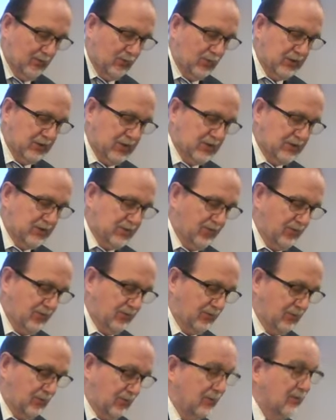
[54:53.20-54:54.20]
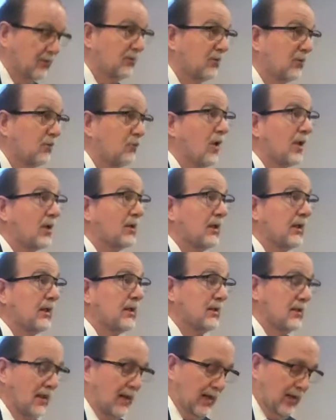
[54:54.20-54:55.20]
we'll just
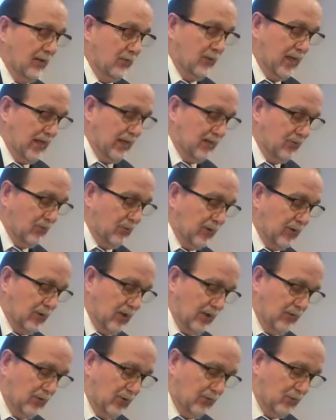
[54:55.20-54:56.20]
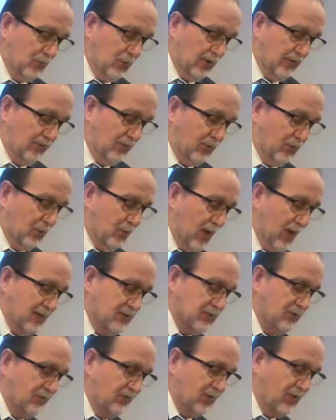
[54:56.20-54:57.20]
quickly. Uh, we had a, re a,
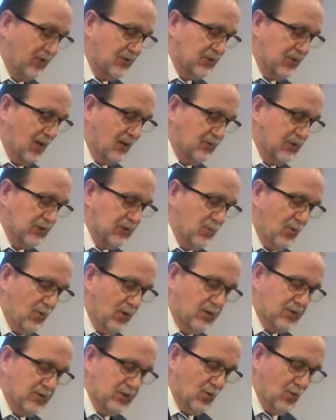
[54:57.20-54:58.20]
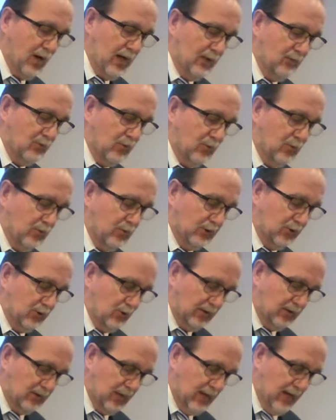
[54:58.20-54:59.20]
request for a song this morning, so uh, we will
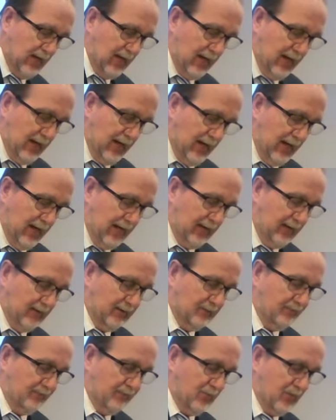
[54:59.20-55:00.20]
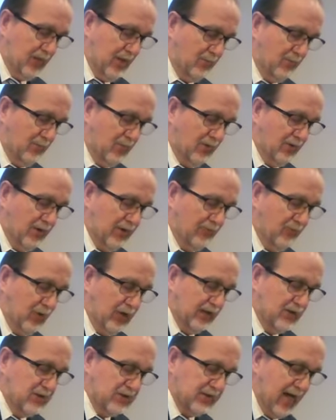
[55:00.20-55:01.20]
do it. Uh, number, if
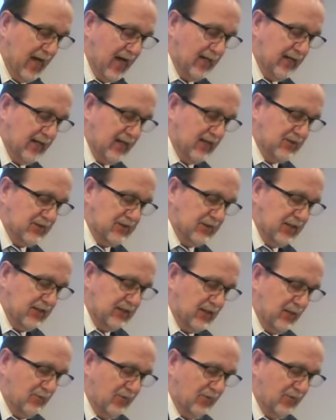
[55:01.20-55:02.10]
we can stand and sing